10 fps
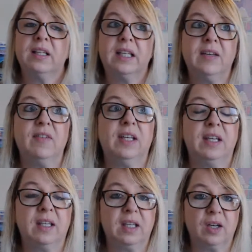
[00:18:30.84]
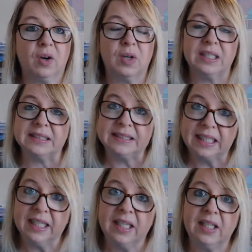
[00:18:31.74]
giving, you know,
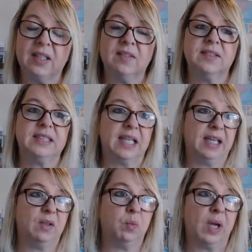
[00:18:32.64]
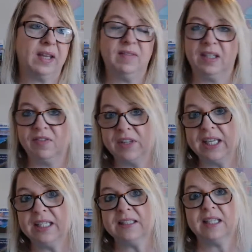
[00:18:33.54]
incentives and waiving
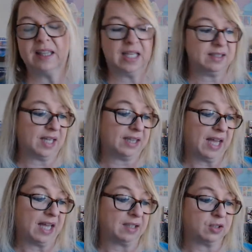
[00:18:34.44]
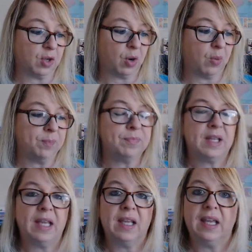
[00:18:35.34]
fees and things like that. So
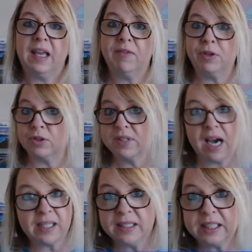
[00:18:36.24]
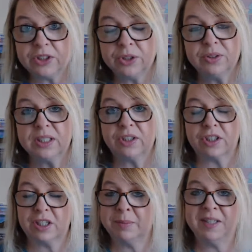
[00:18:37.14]
if there's not an issue, then you're
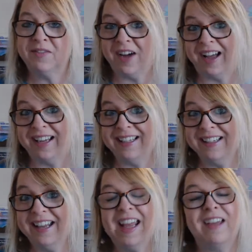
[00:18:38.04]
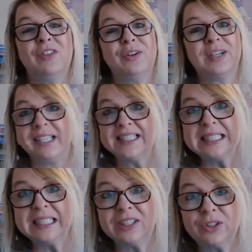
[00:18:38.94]
going to be fine. If there is
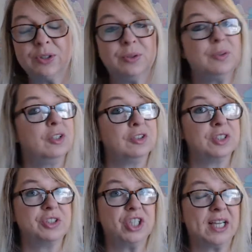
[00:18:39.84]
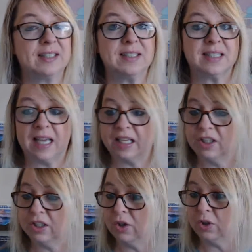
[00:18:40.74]
an issue, there's a chance
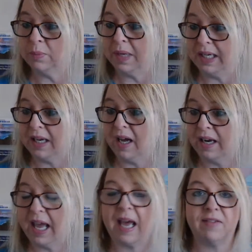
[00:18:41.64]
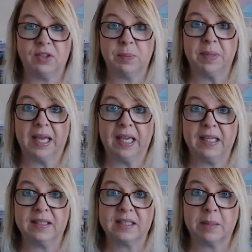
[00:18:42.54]
that, you know, you may not have to
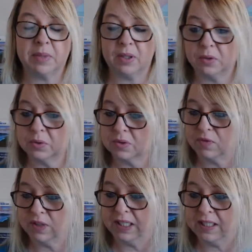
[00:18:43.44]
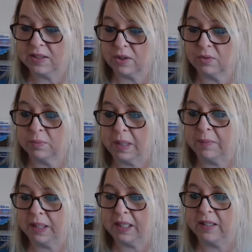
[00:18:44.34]
pay some of those fees, or
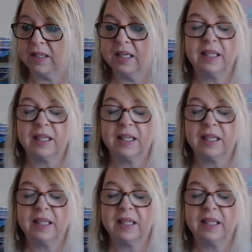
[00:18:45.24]
maybe